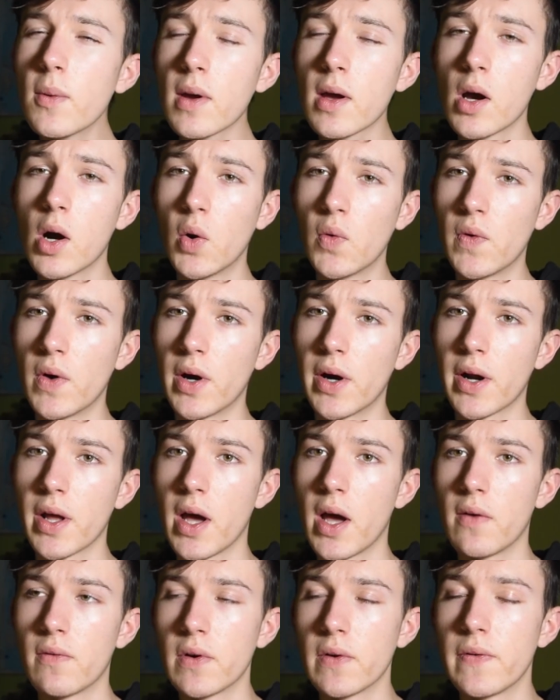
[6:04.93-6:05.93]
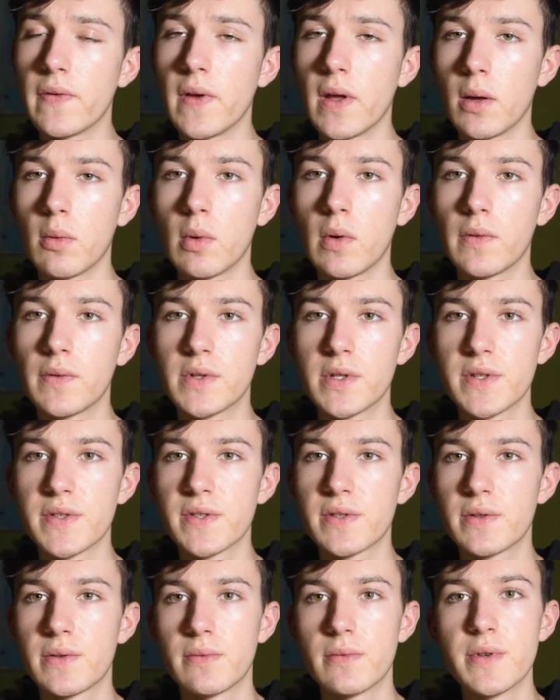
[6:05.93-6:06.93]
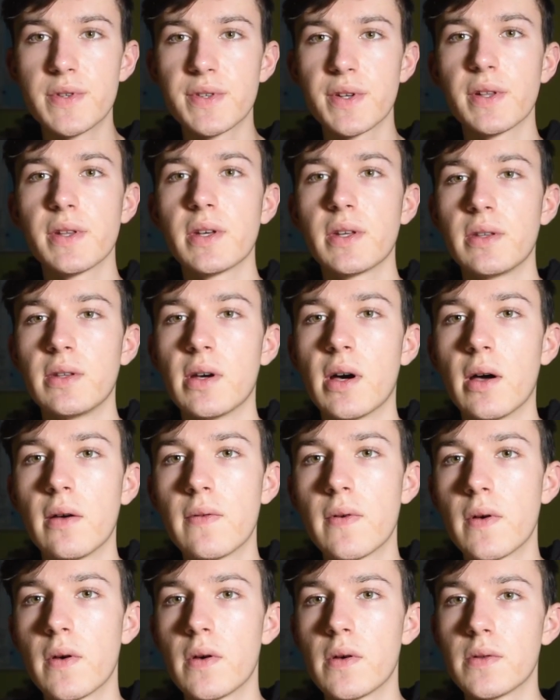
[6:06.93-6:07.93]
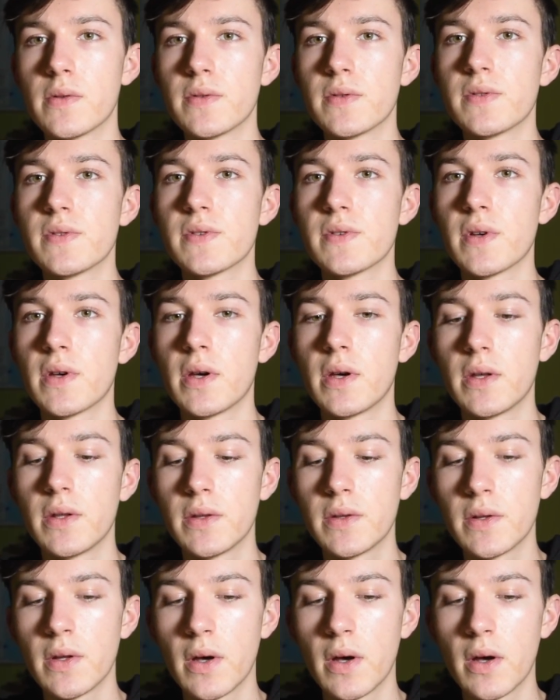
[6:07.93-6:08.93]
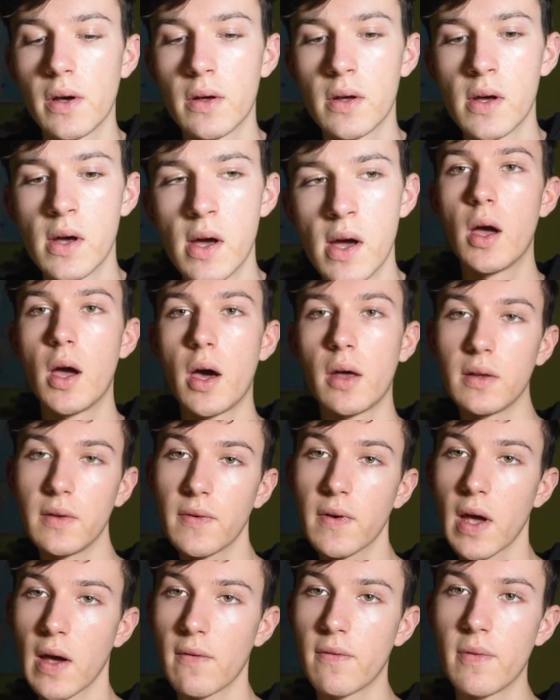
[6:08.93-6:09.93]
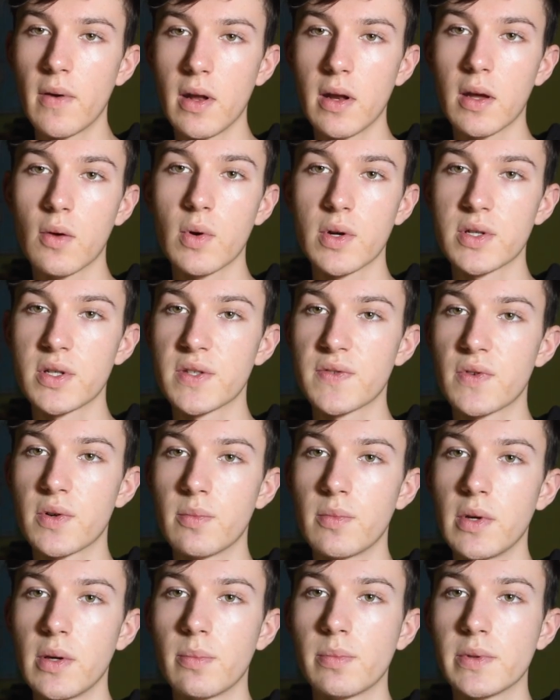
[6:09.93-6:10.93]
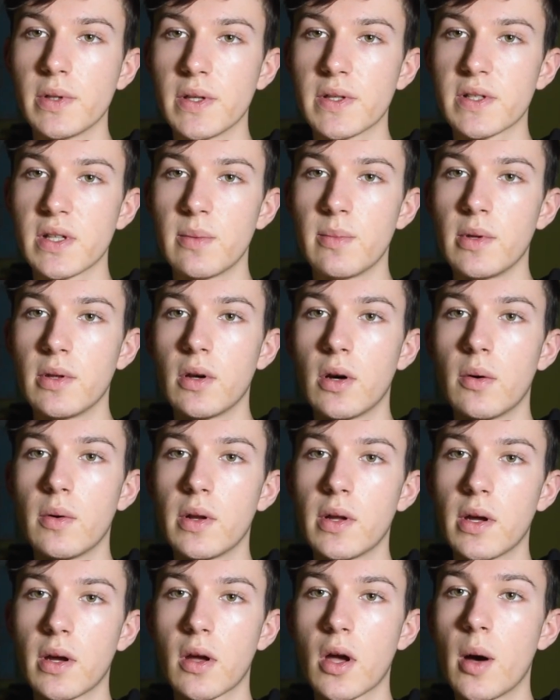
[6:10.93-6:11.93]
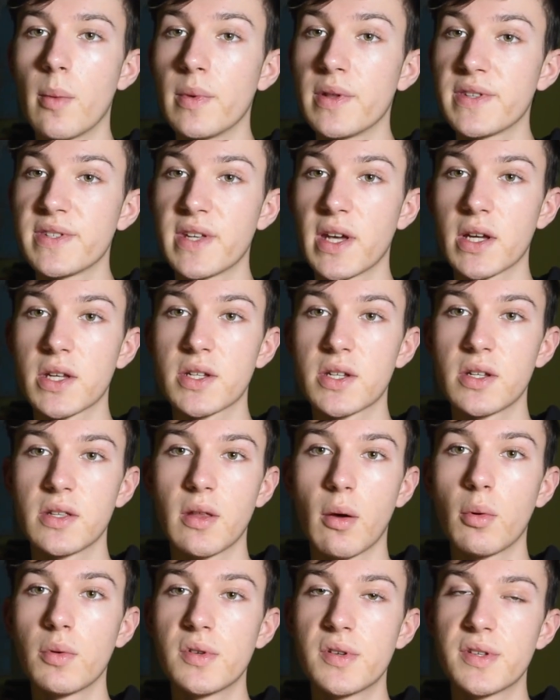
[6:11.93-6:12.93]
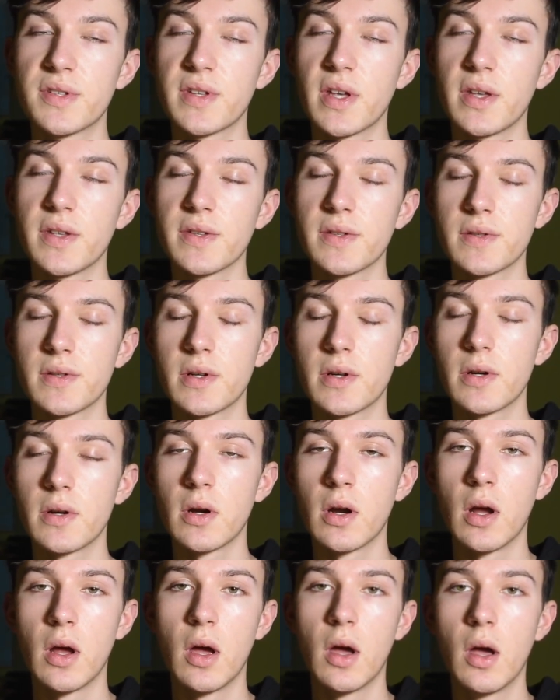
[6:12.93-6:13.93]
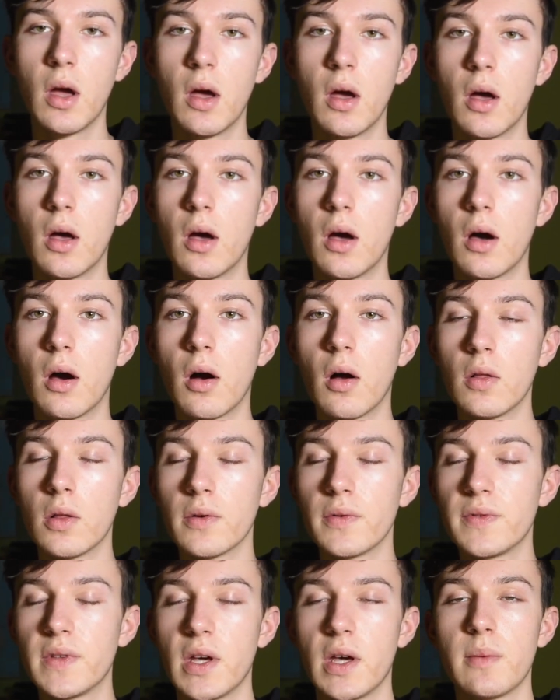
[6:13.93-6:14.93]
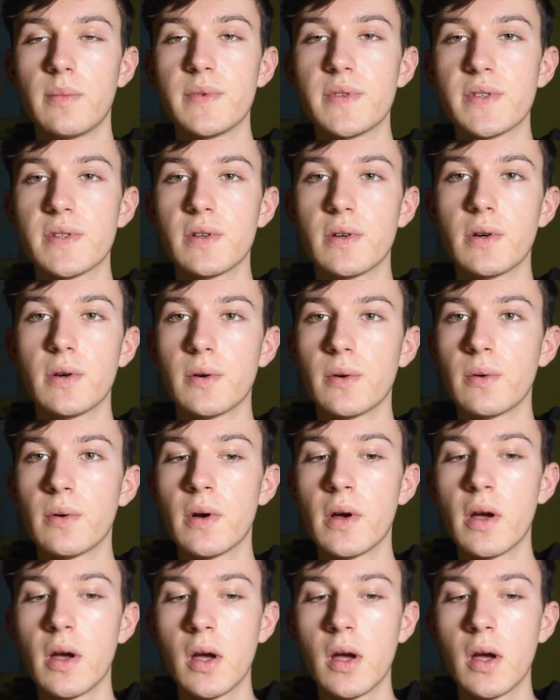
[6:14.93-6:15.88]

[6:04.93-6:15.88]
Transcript: we covered everything with just reselling the iPhones, and if you have any questions for me, please let me know in a comment section. I will just answer all of them. So